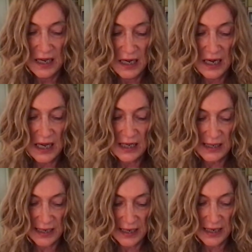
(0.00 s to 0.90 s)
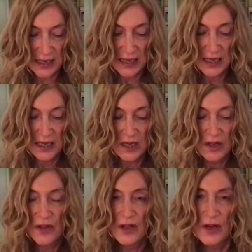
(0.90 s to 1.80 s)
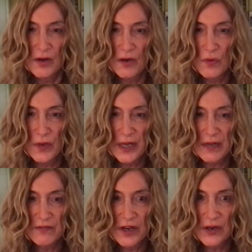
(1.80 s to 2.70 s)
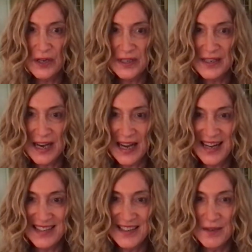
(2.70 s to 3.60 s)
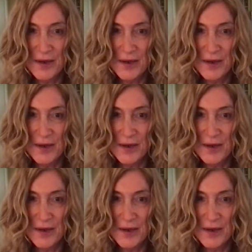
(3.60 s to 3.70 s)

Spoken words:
we have noted that